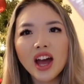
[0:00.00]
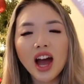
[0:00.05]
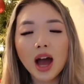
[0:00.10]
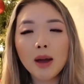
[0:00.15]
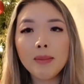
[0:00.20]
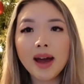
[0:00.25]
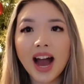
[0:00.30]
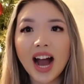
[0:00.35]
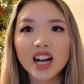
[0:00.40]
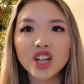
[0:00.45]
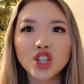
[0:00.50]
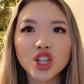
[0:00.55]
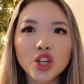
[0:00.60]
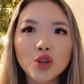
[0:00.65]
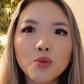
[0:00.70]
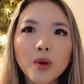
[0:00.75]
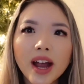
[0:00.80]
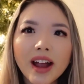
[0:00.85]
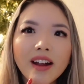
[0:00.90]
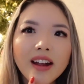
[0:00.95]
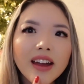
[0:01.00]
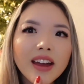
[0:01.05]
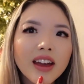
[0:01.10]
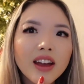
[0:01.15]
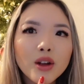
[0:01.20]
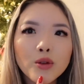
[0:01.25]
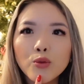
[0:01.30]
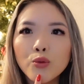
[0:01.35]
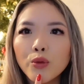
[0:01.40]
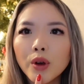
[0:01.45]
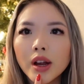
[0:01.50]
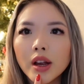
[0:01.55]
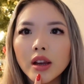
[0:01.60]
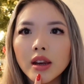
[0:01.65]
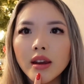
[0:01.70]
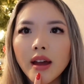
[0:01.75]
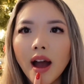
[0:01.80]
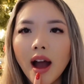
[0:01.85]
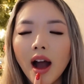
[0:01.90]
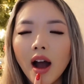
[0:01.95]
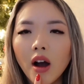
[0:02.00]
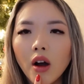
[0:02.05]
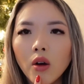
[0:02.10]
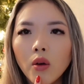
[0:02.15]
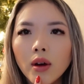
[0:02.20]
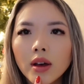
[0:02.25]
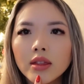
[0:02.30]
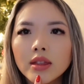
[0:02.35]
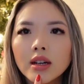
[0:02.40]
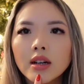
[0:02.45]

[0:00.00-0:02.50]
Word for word: I'm actually wearing it right now.